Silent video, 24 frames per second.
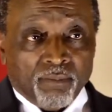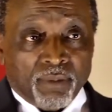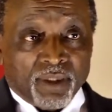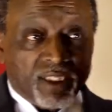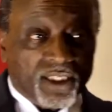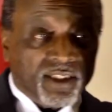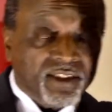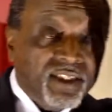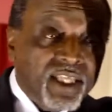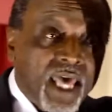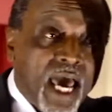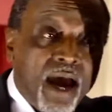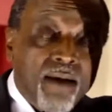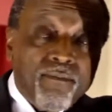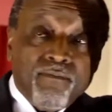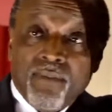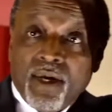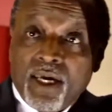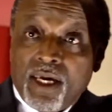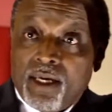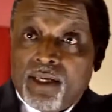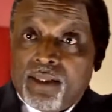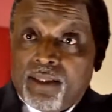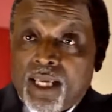But does that
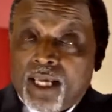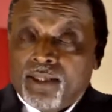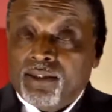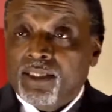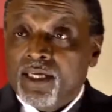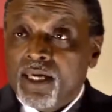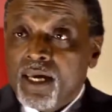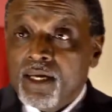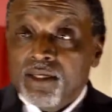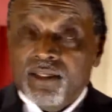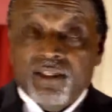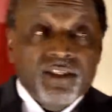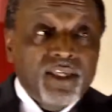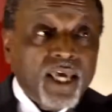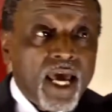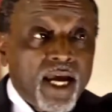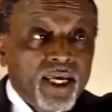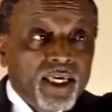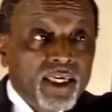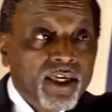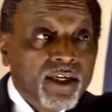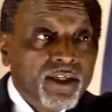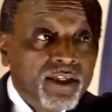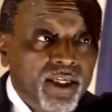mean that the
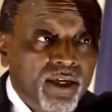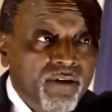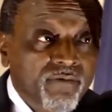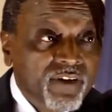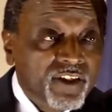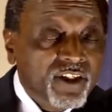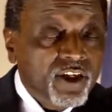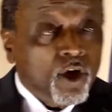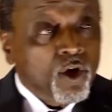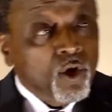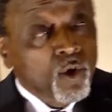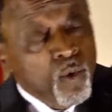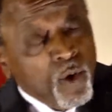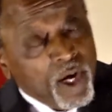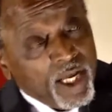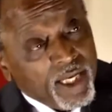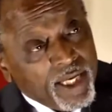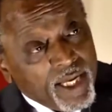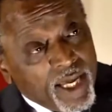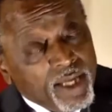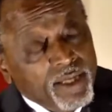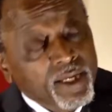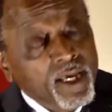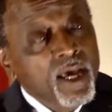executive is
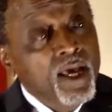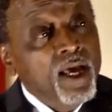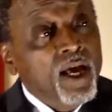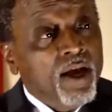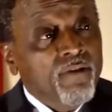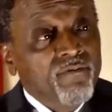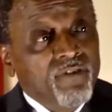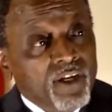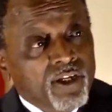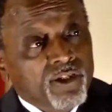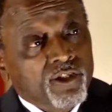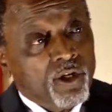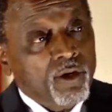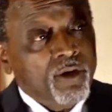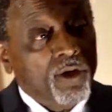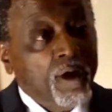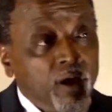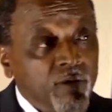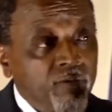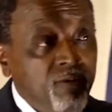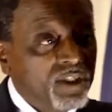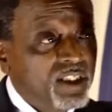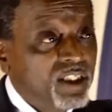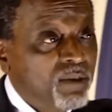acquitted of his or
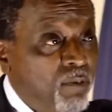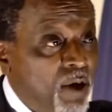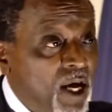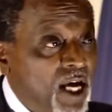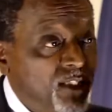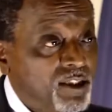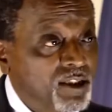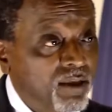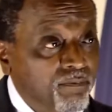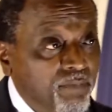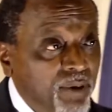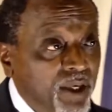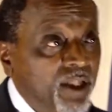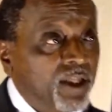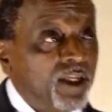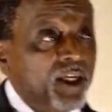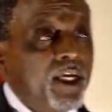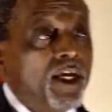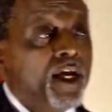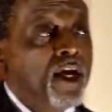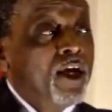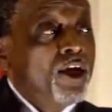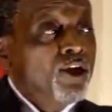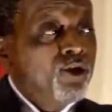her
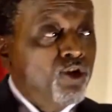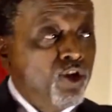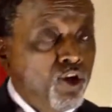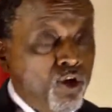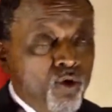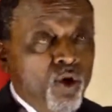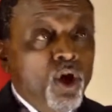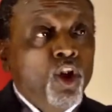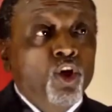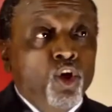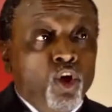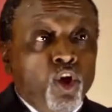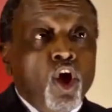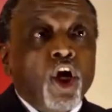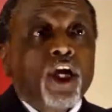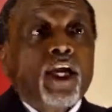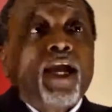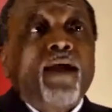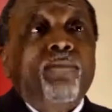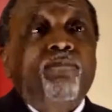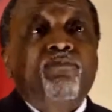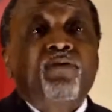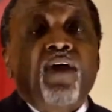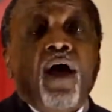responsibility to
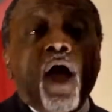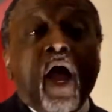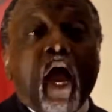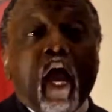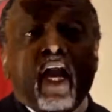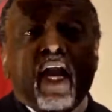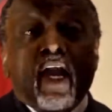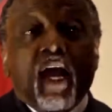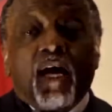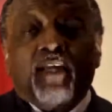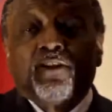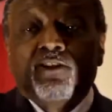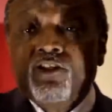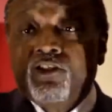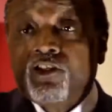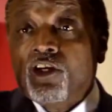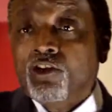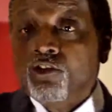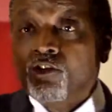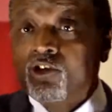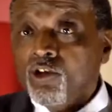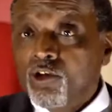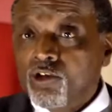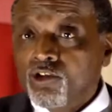look at the
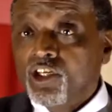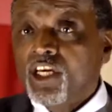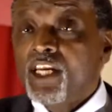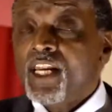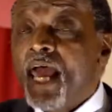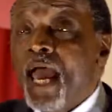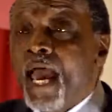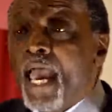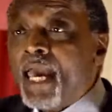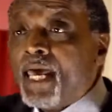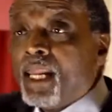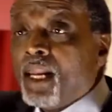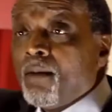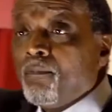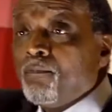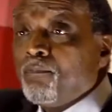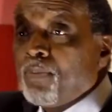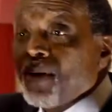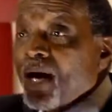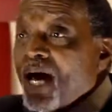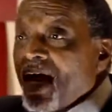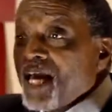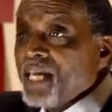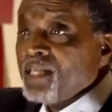Constitution and
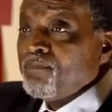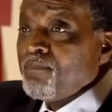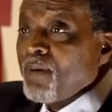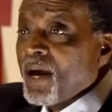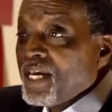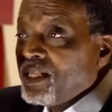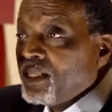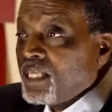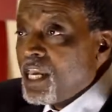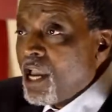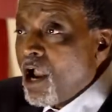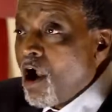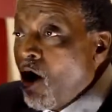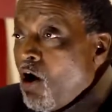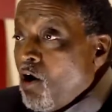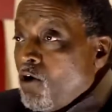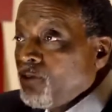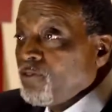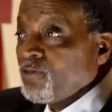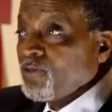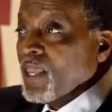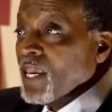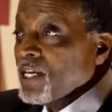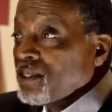abide by the
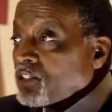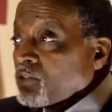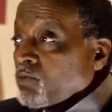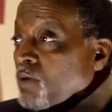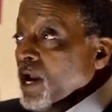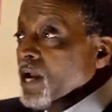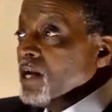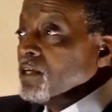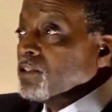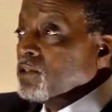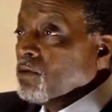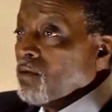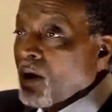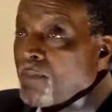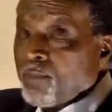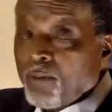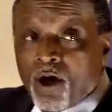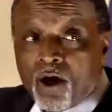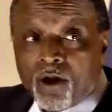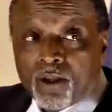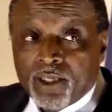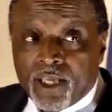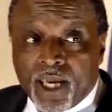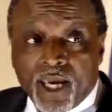oath they swear to
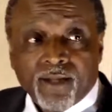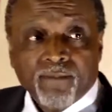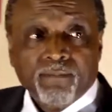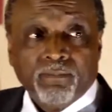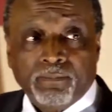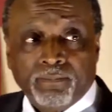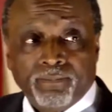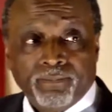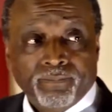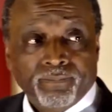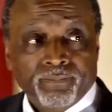uphold it?